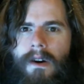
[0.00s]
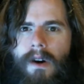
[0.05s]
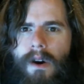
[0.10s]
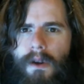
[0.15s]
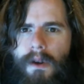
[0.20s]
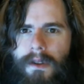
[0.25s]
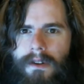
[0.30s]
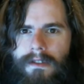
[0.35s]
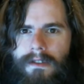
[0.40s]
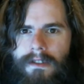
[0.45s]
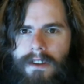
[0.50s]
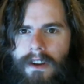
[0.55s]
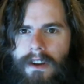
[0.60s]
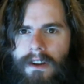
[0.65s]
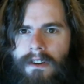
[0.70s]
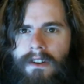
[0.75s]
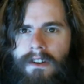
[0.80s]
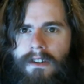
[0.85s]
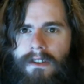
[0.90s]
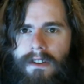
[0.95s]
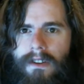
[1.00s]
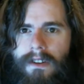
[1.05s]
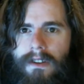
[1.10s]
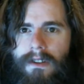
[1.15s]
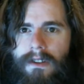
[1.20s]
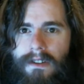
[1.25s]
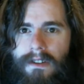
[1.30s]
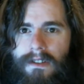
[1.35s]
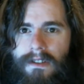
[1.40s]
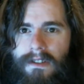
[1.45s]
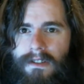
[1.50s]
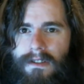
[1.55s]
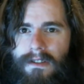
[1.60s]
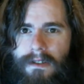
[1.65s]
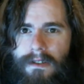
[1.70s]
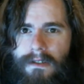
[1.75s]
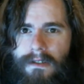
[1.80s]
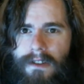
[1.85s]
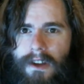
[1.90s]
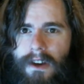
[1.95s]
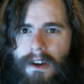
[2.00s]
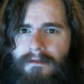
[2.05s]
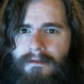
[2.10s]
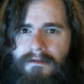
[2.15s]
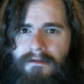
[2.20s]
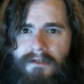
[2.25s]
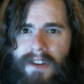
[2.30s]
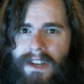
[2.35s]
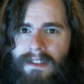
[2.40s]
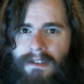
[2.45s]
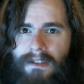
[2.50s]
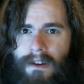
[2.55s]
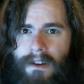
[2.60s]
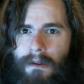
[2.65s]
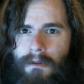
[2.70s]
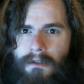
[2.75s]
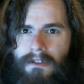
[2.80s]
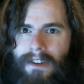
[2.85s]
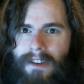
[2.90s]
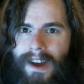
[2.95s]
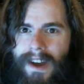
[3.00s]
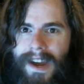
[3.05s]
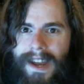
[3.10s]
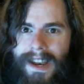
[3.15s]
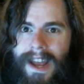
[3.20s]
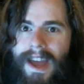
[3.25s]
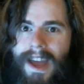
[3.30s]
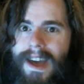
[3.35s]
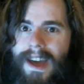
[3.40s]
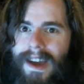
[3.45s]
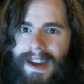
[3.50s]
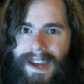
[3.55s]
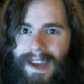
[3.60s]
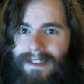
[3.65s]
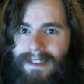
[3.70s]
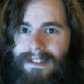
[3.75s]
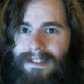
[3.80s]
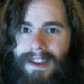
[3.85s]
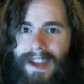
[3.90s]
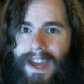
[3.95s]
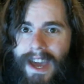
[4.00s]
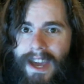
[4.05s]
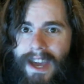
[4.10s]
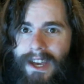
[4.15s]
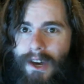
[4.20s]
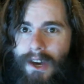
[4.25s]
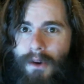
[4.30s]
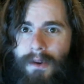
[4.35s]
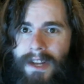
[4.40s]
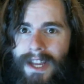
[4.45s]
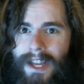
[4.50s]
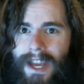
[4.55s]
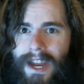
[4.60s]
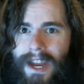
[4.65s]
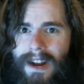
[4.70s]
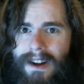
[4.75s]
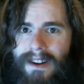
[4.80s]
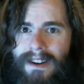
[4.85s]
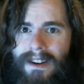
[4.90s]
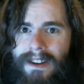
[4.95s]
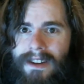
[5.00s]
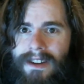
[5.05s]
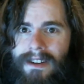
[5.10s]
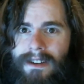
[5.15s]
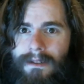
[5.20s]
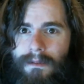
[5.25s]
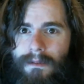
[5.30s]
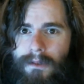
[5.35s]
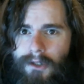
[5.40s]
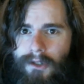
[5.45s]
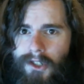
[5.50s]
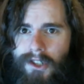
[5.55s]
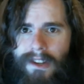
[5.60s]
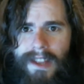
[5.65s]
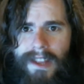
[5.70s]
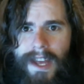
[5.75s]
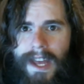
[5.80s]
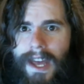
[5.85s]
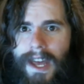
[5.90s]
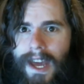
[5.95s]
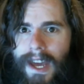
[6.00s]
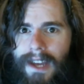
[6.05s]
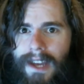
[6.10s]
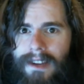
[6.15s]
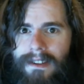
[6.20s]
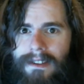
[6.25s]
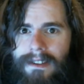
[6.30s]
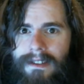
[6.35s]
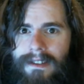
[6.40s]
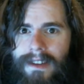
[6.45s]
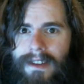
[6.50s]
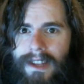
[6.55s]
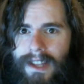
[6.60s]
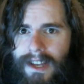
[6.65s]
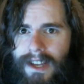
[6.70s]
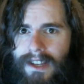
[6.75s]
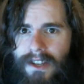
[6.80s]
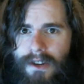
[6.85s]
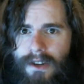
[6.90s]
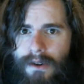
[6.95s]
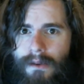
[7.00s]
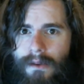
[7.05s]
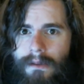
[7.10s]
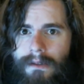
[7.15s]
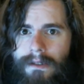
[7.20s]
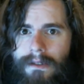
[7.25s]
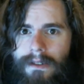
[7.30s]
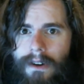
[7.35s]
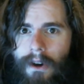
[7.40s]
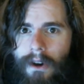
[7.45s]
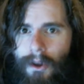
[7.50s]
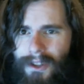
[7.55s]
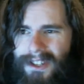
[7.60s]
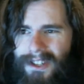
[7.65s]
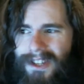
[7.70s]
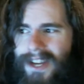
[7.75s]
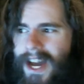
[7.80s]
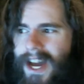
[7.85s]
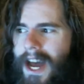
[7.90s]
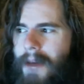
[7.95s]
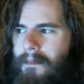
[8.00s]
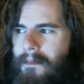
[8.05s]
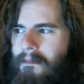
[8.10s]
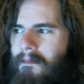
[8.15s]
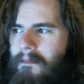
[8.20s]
Oh, there's a gun uh, there's a gun free zone sign. I guess I can't go in here. Well, sure they can, and they do all the time.